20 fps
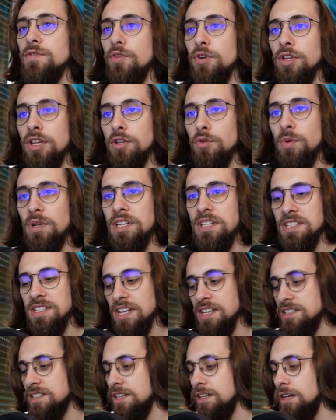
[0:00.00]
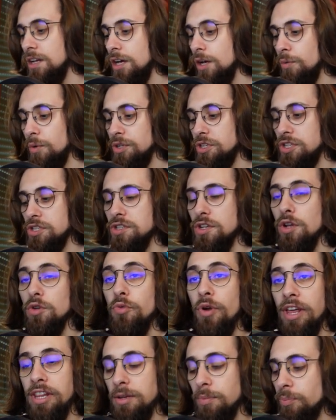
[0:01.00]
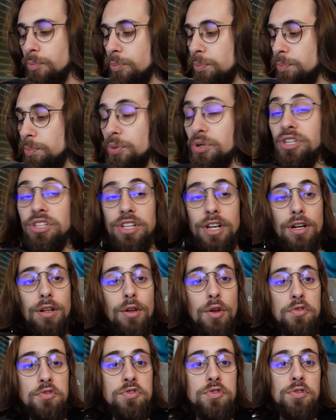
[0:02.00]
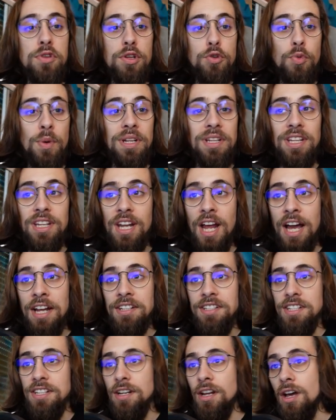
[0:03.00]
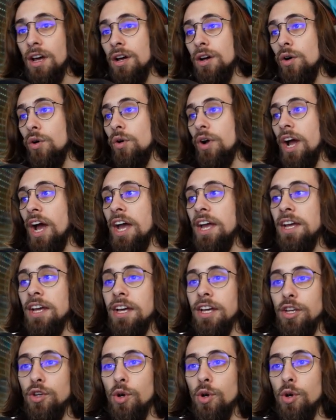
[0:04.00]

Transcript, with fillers: for the 2016, which is already pretty close to the 2019, okay?